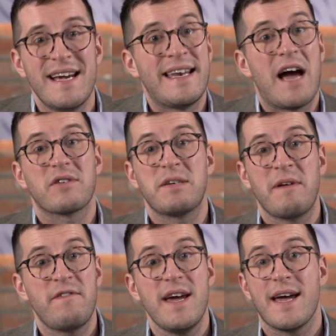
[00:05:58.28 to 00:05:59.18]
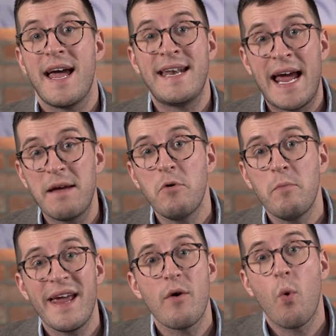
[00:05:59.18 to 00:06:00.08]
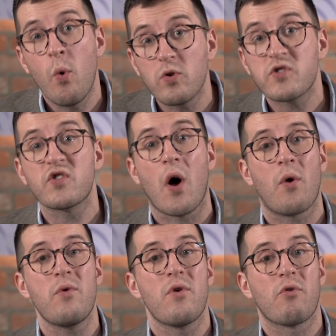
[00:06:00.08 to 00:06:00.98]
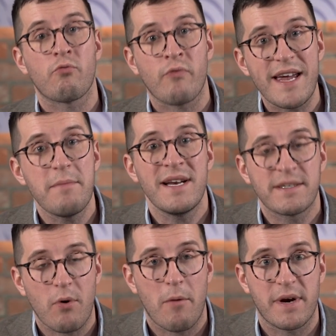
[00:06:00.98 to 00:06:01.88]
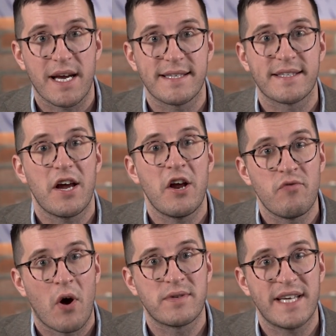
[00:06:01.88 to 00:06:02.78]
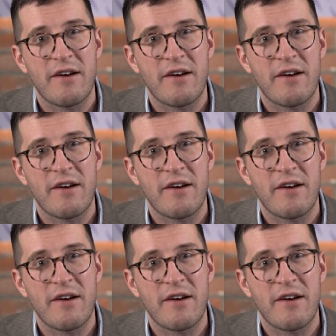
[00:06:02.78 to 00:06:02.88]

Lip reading: Now, to be fair, EnableMe also recommends properties in those